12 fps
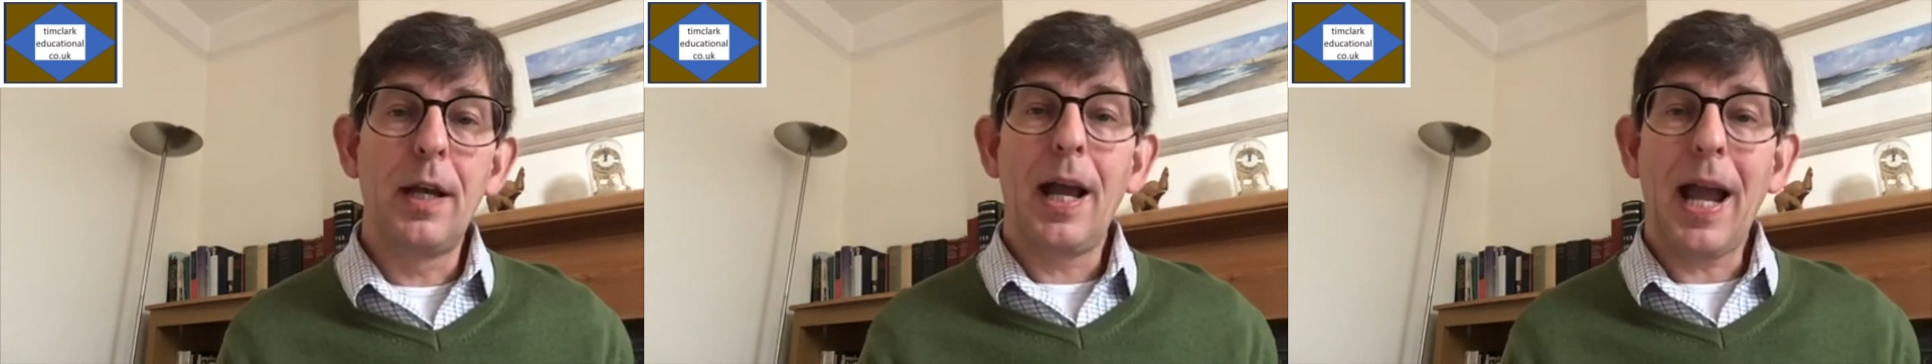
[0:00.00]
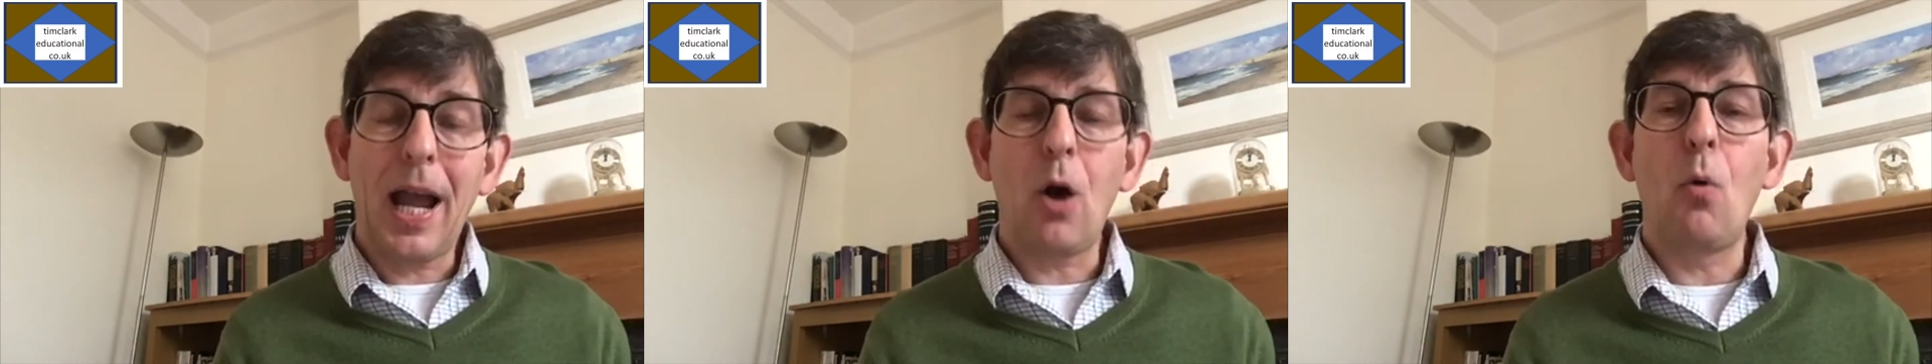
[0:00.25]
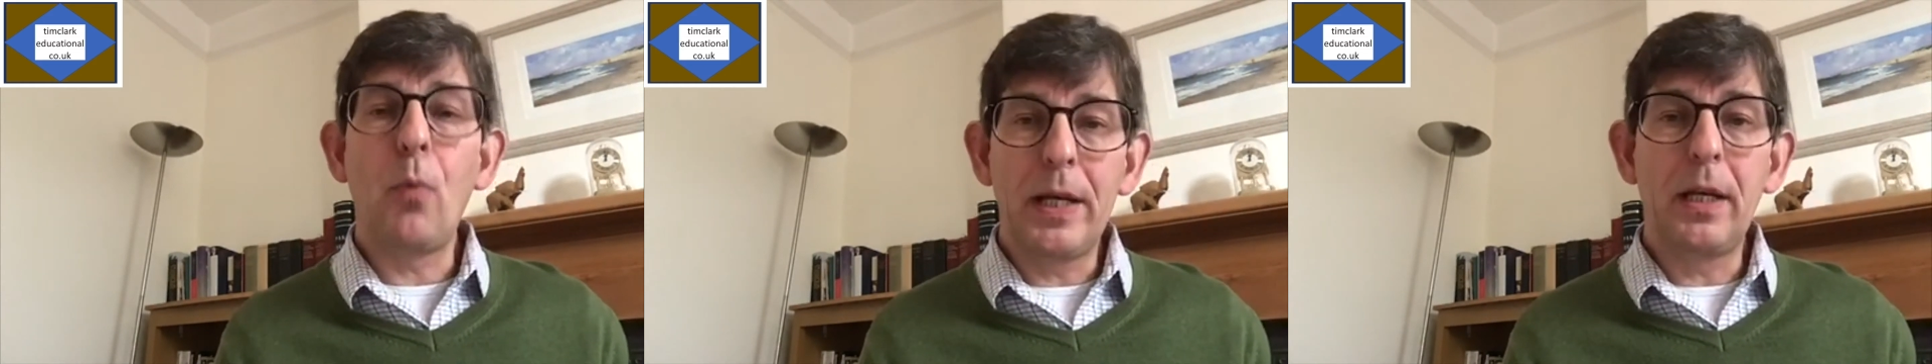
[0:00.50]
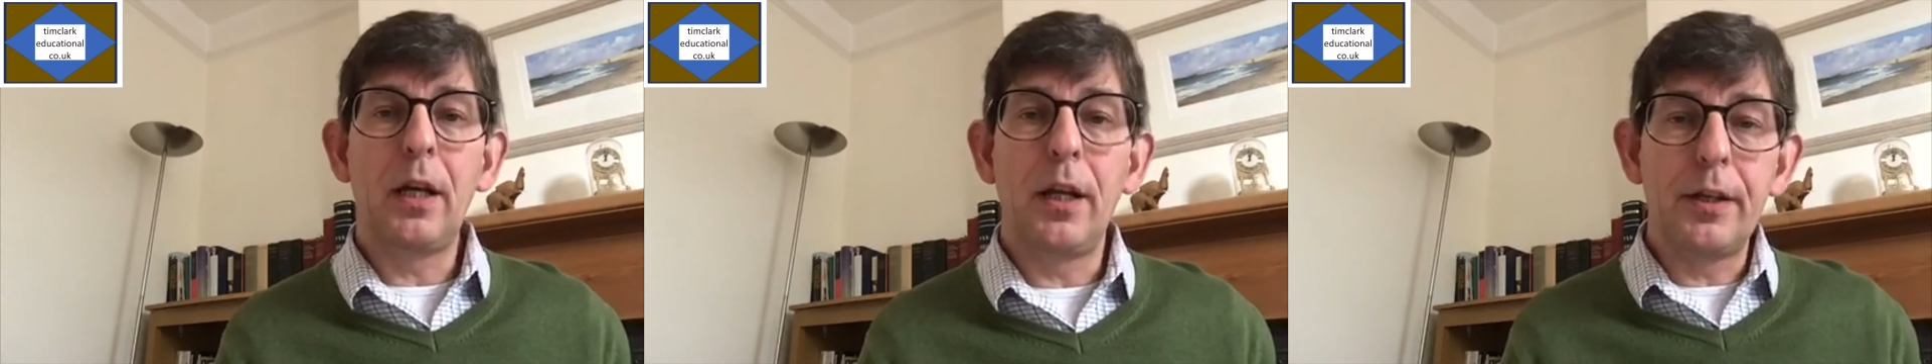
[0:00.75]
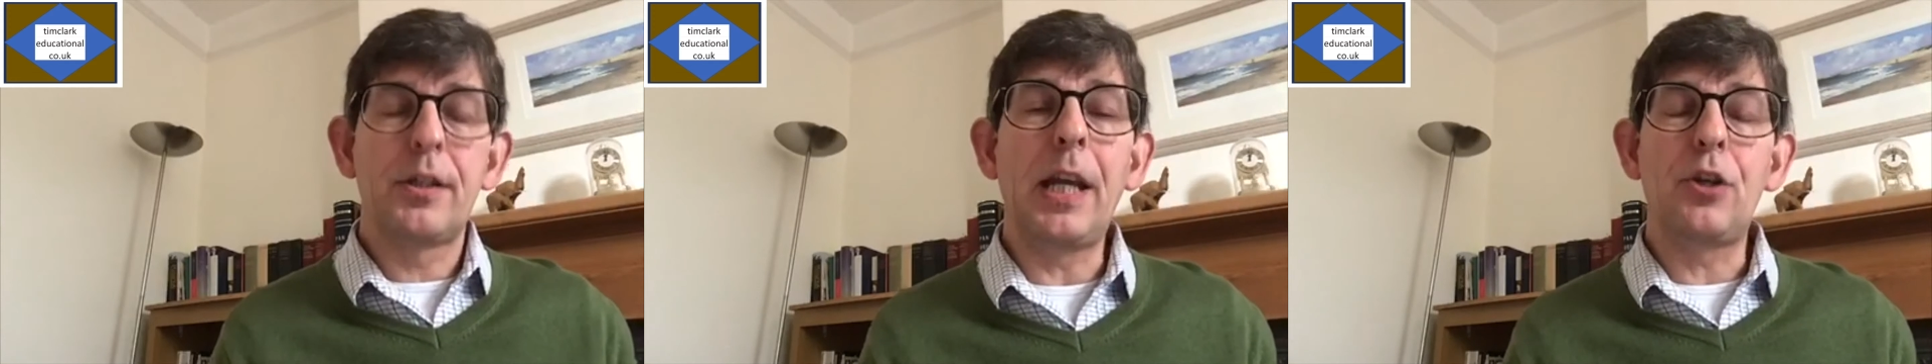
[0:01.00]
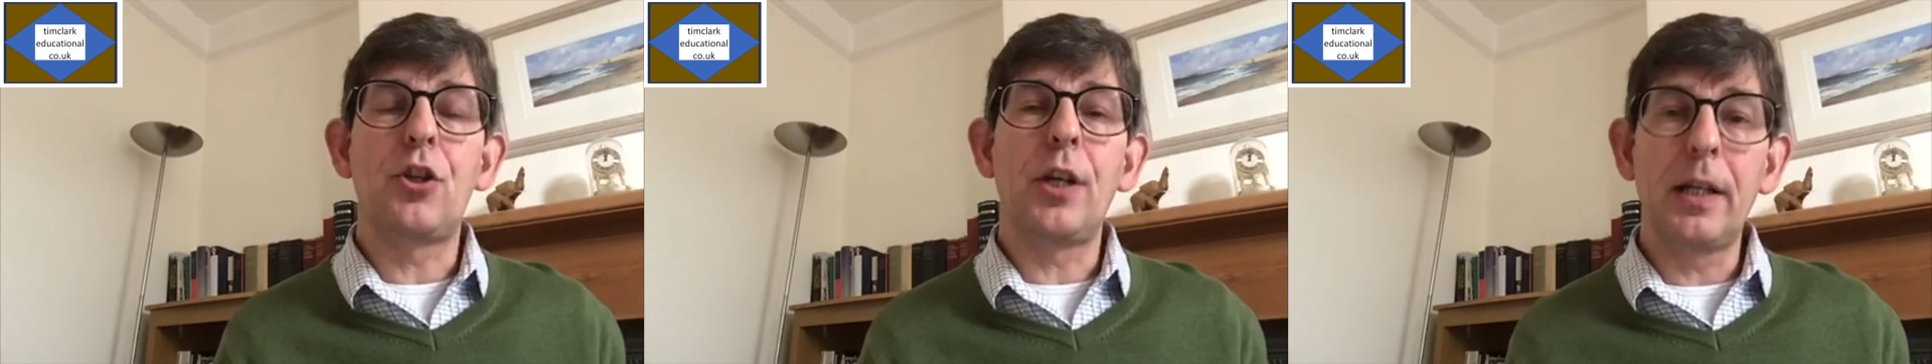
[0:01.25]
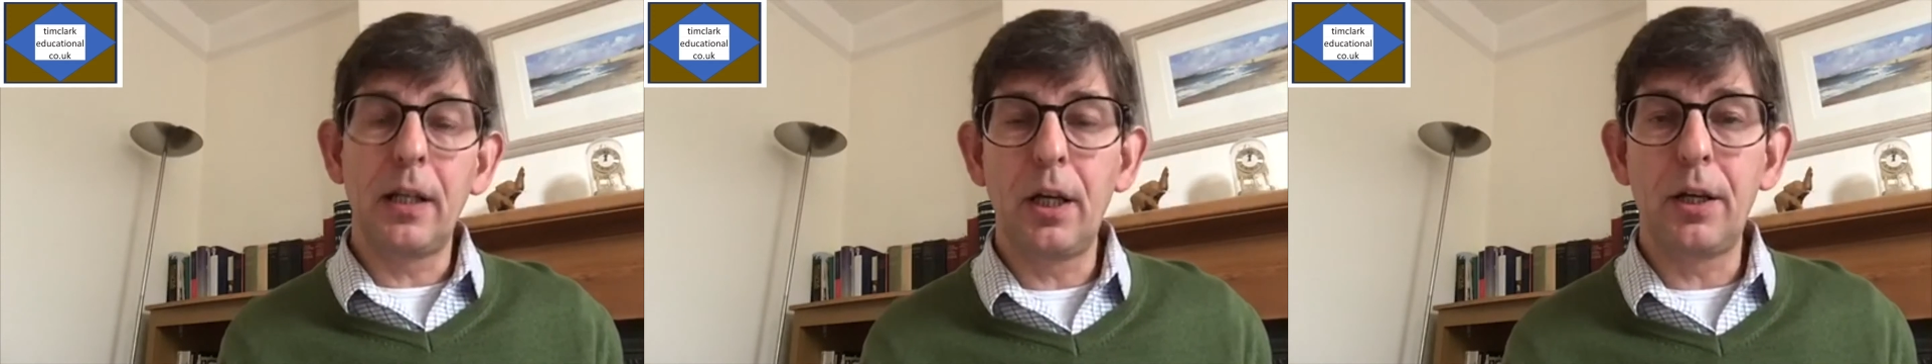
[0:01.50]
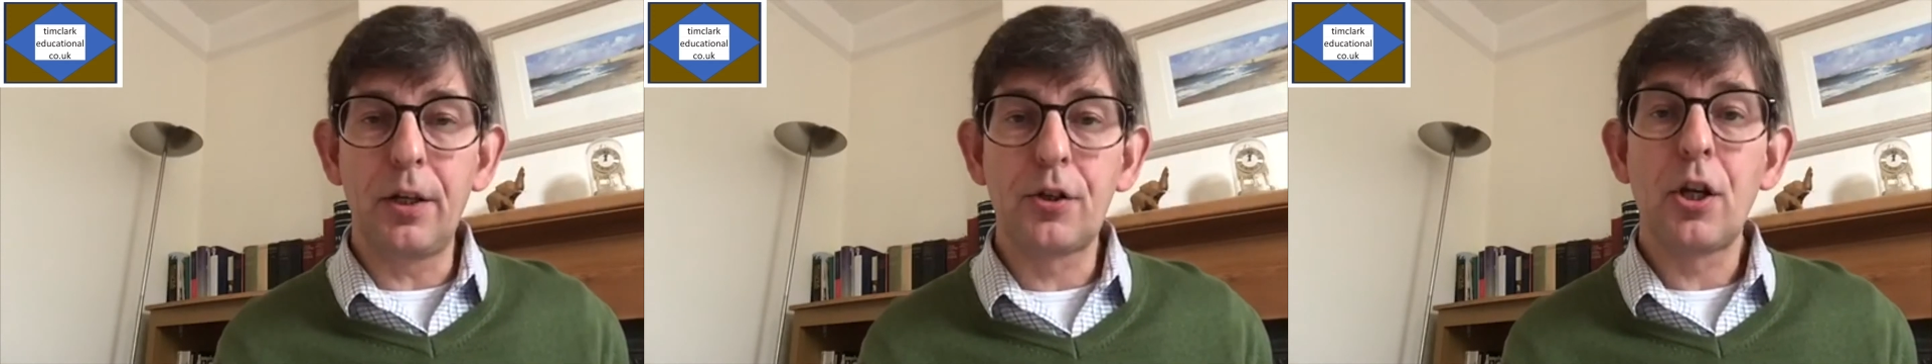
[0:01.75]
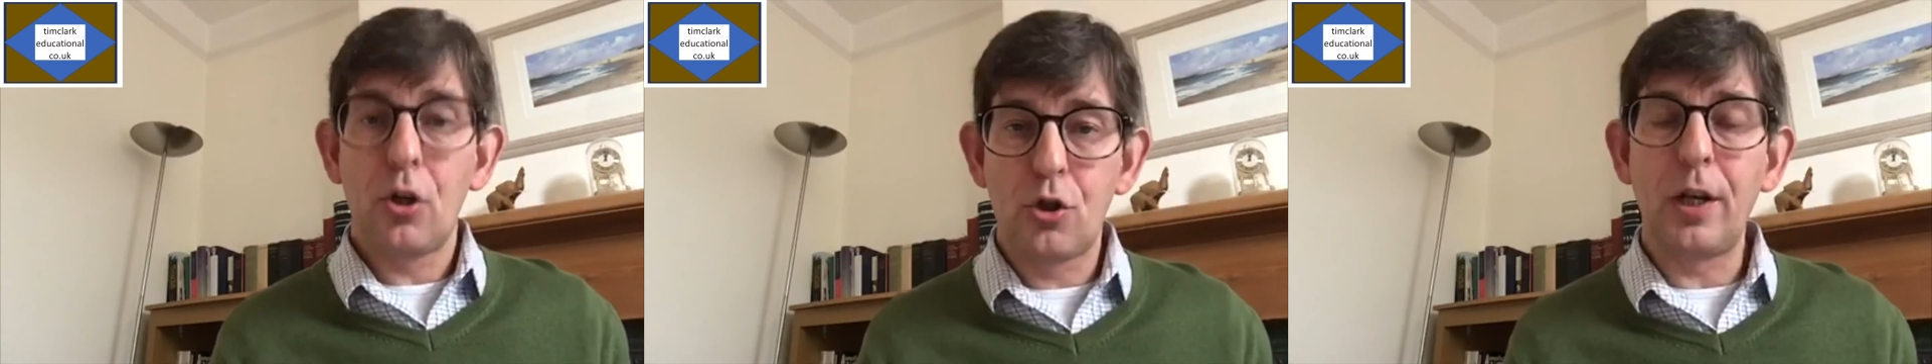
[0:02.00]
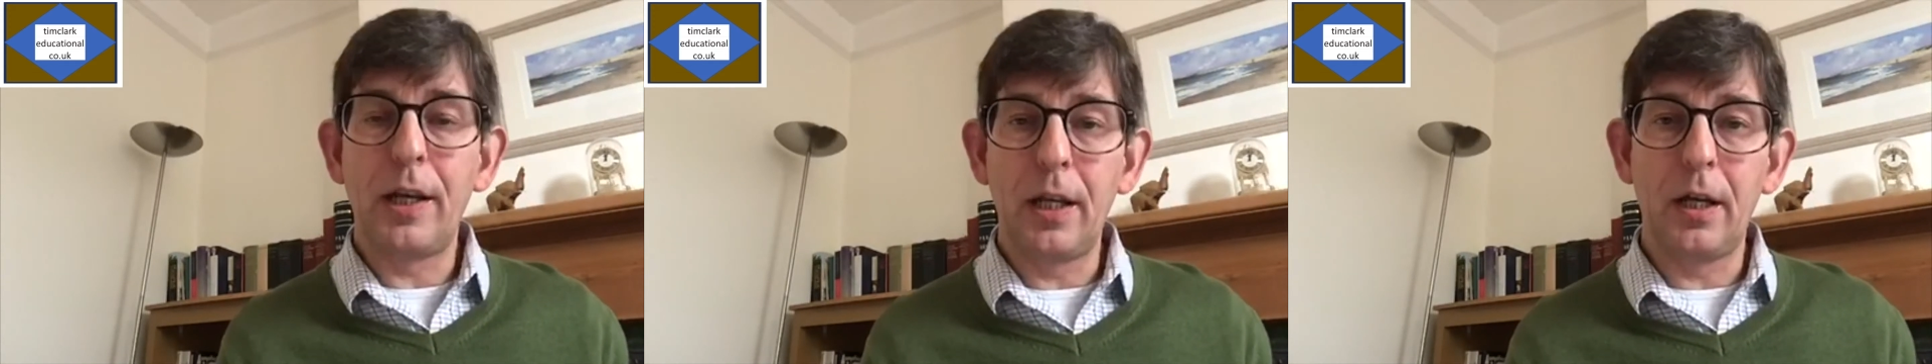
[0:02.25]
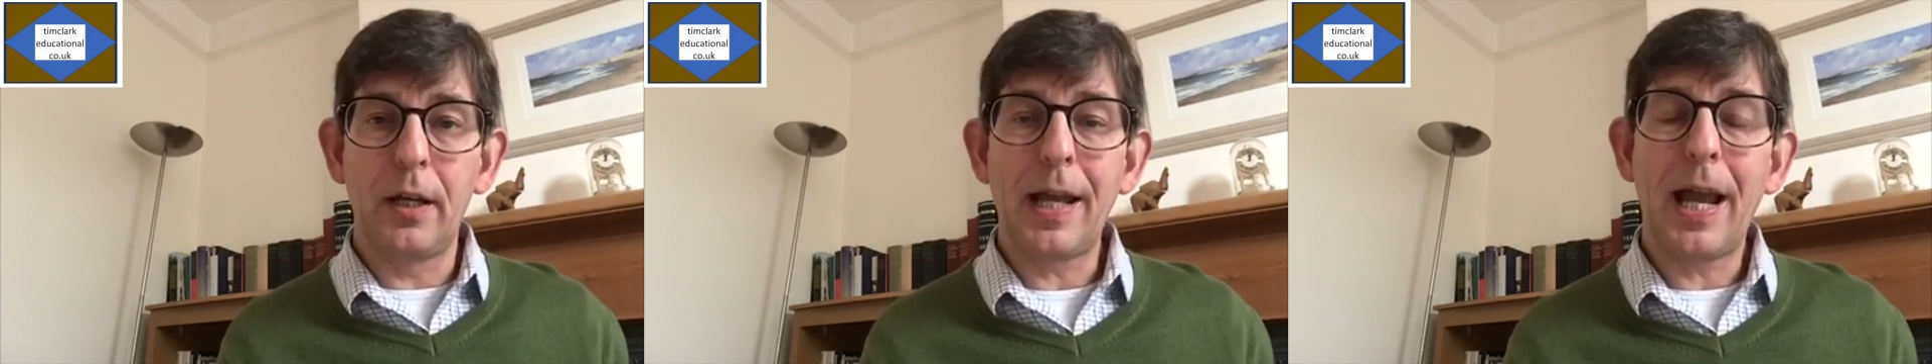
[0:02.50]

how we learn, teaching learners to learn,